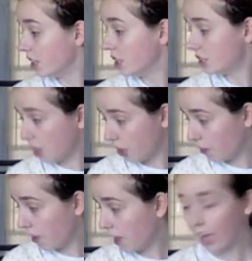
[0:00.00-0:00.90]

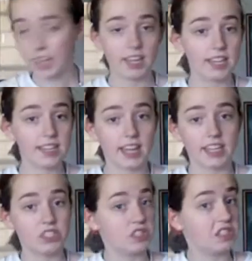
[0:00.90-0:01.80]
So I guess I
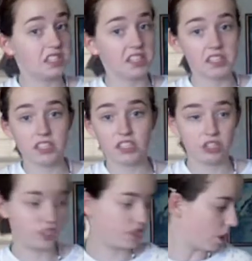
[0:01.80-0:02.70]
can just get to
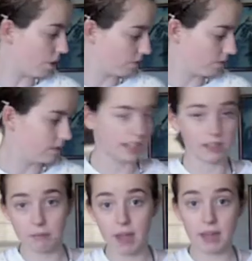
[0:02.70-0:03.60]
the show, like
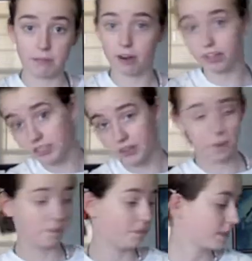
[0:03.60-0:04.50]
the main part of the show.
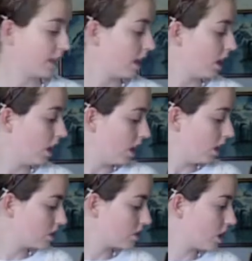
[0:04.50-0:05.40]

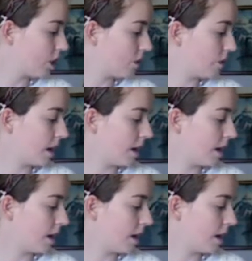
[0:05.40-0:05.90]
So